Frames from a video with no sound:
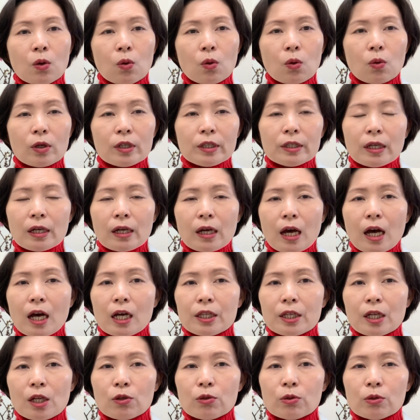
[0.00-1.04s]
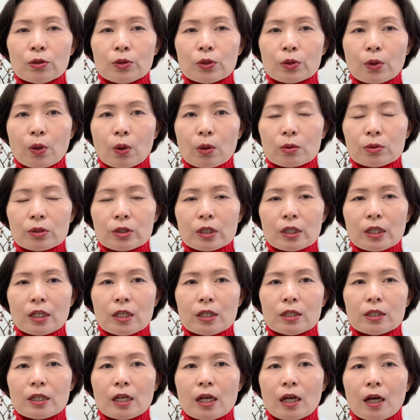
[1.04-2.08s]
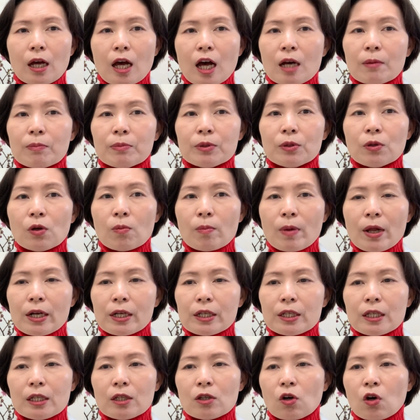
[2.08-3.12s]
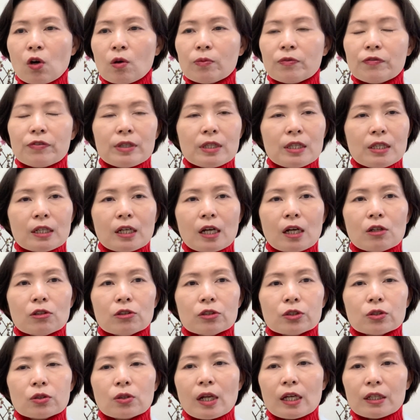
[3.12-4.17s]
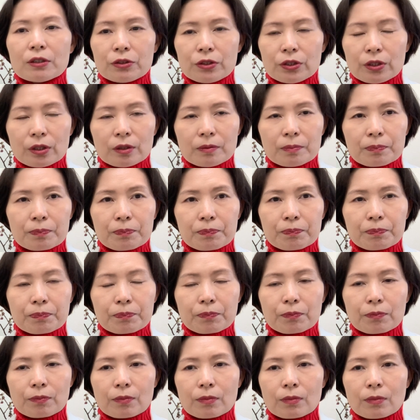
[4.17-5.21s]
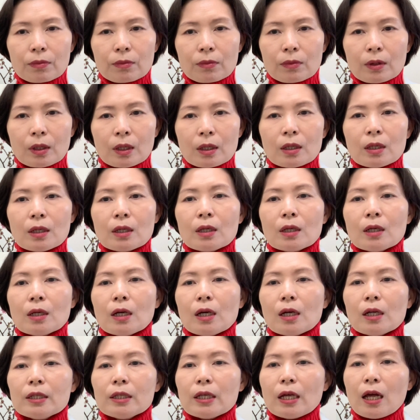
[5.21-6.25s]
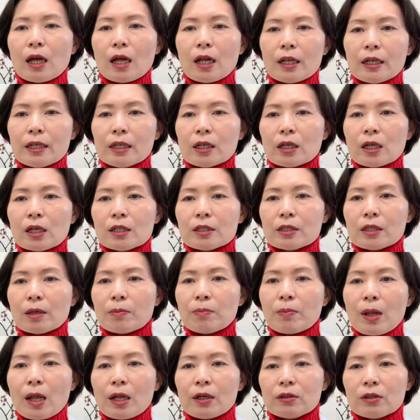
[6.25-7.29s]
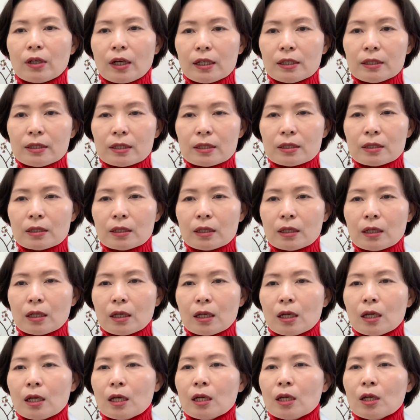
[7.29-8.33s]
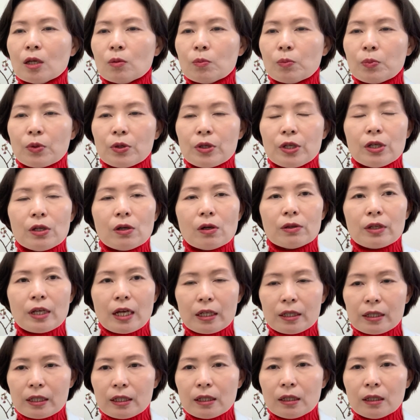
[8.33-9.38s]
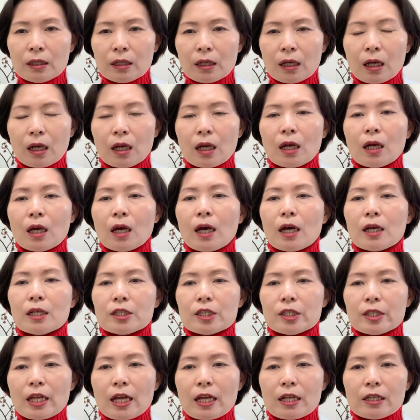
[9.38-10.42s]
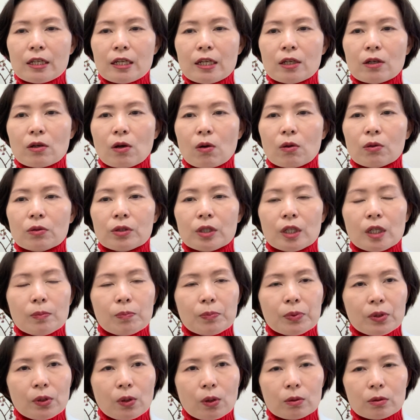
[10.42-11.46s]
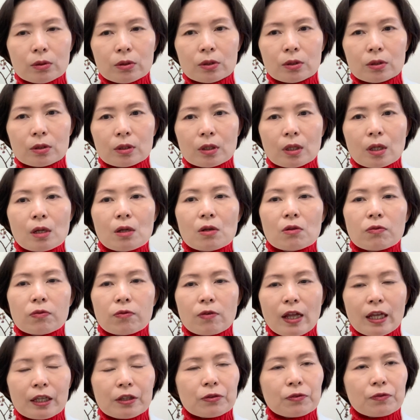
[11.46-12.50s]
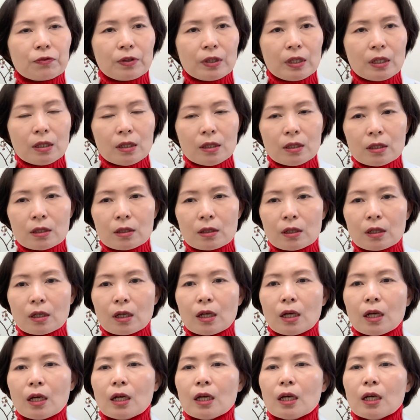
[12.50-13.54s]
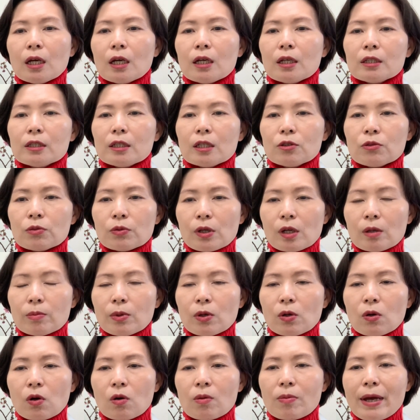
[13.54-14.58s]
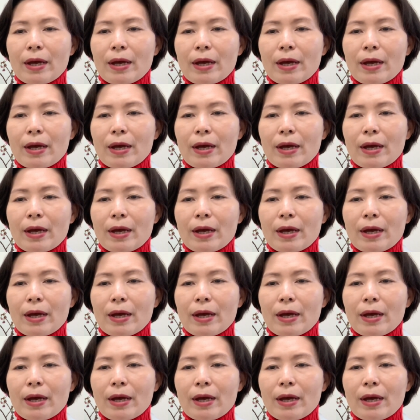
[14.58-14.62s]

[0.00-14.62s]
Or the other root cause is the abnormality of physical structure, and haliccus valgus, bunioneti, standing on tiptoes, flat feet, and the trouble